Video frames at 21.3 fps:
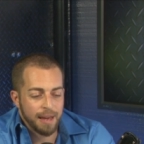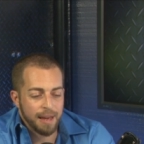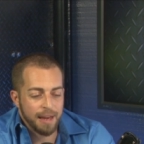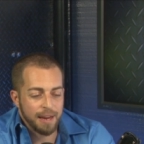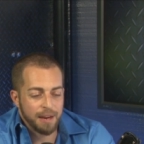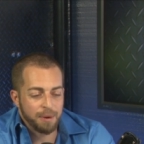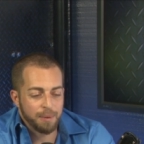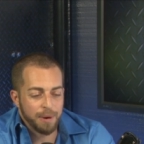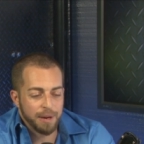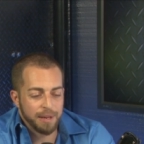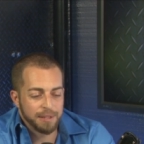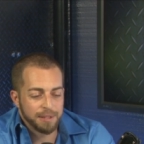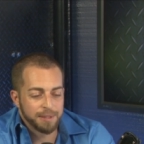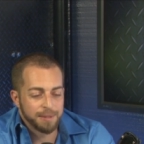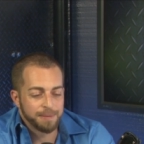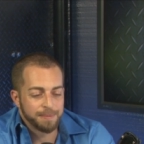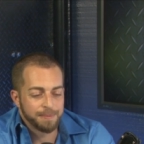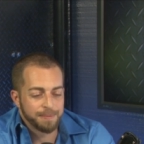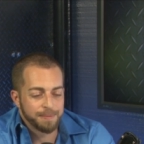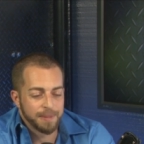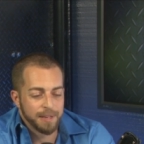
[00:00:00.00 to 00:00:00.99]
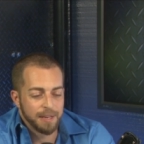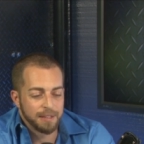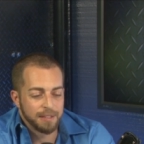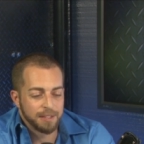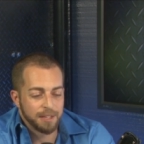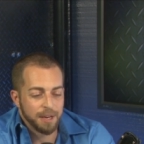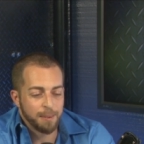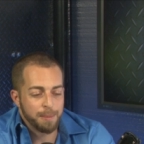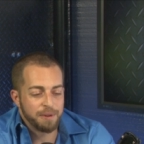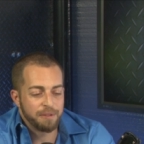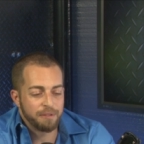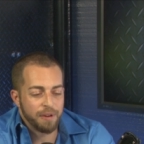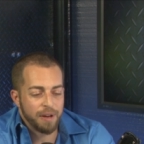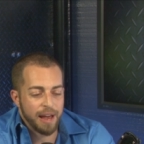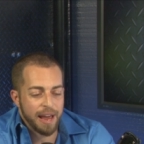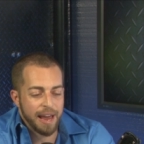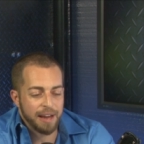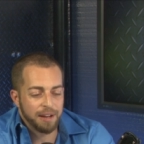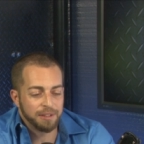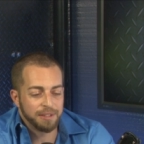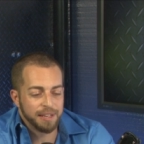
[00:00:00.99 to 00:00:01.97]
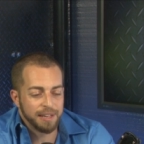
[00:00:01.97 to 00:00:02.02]
Anyways, some have
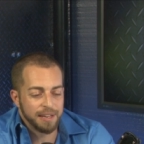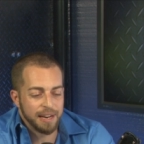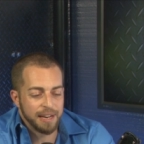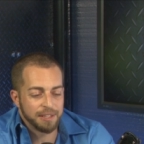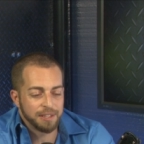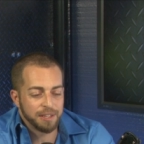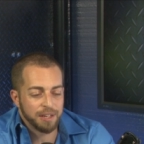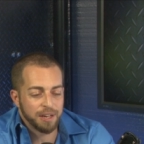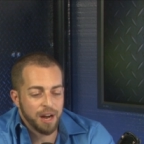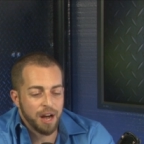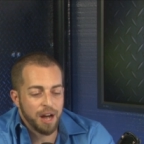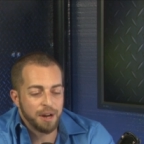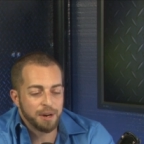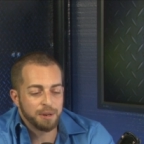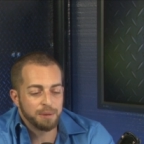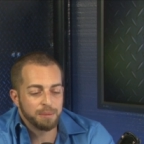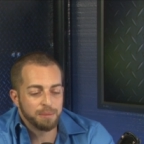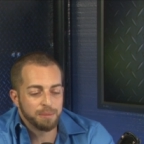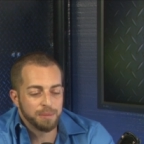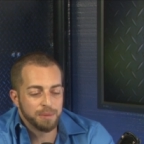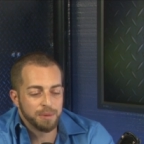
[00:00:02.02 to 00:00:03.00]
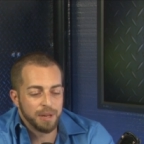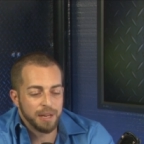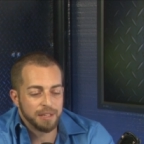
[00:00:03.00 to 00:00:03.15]
hailed it as a condom